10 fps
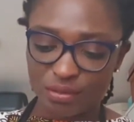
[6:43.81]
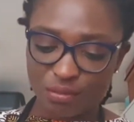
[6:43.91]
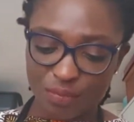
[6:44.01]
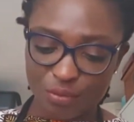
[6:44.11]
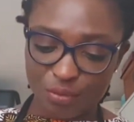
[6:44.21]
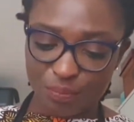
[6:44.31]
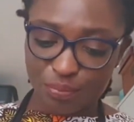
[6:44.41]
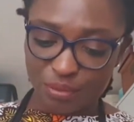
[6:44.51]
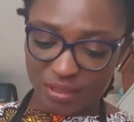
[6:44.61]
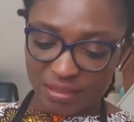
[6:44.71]
So I'm going to
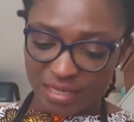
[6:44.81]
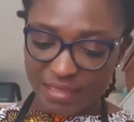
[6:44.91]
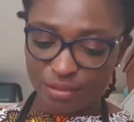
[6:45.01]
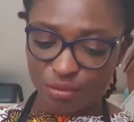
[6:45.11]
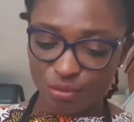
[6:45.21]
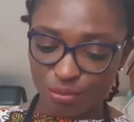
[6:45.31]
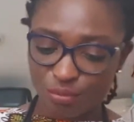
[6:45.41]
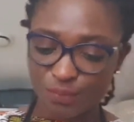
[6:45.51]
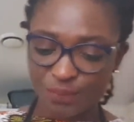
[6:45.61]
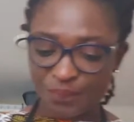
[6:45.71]
put in like
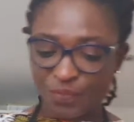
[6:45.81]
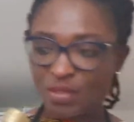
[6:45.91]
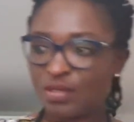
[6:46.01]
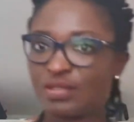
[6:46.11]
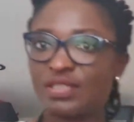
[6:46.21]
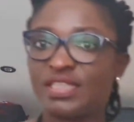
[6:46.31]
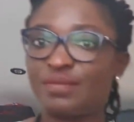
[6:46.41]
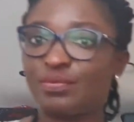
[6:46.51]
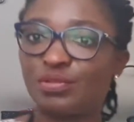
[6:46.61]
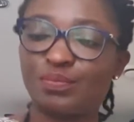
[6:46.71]
2
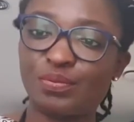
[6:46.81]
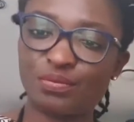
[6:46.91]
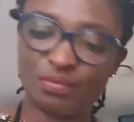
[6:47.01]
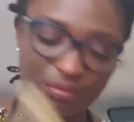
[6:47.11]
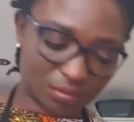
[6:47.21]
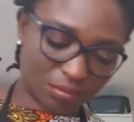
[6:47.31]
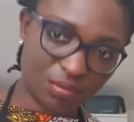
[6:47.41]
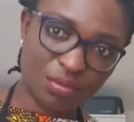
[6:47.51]
tablespoons